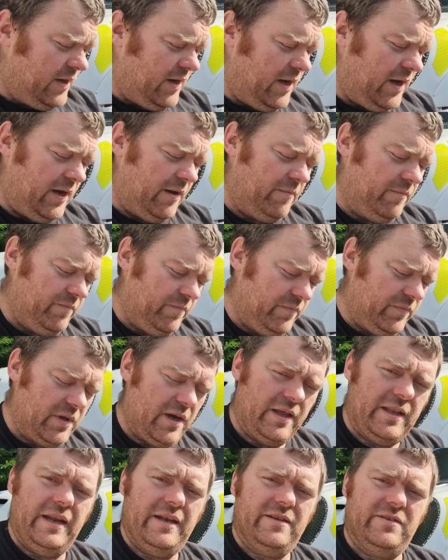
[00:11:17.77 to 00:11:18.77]

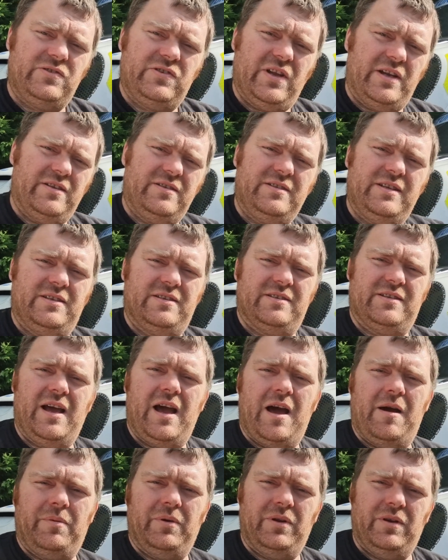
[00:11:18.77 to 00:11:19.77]
and then since this
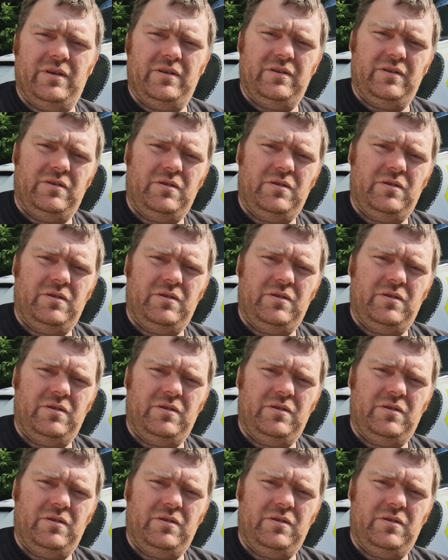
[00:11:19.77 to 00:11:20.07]
has happened